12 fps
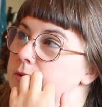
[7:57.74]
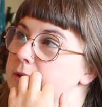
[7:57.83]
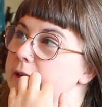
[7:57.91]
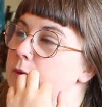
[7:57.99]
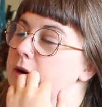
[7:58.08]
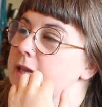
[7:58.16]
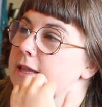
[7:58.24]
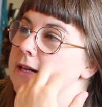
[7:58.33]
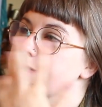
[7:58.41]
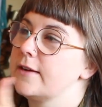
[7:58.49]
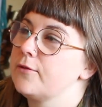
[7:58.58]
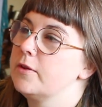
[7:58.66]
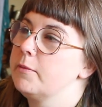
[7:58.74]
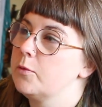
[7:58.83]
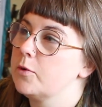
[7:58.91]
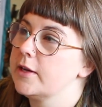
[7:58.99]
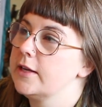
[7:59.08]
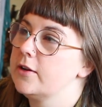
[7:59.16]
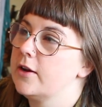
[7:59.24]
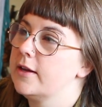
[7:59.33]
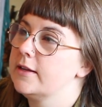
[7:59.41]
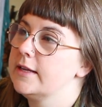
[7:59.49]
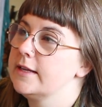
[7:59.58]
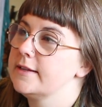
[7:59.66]
like one of the things I've really been working
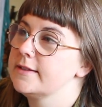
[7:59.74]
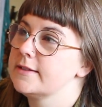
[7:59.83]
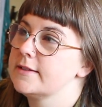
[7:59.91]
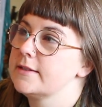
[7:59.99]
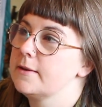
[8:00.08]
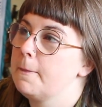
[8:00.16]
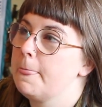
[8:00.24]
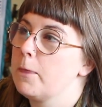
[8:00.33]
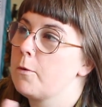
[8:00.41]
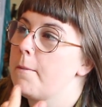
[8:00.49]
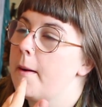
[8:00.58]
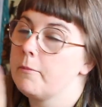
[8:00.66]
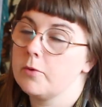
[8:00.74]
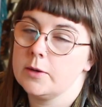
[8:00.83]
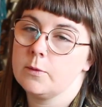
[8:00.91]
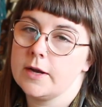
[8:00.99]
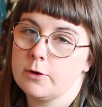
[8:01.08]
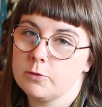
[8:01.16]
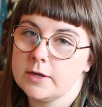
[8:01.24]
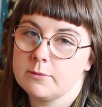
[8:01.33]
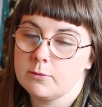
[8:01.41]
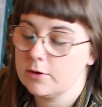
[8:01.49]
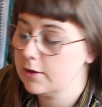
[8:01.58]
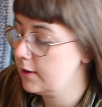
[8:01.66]
on is remembering what I read
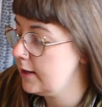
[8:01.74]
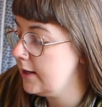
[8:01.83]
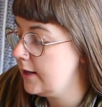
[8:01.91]
more.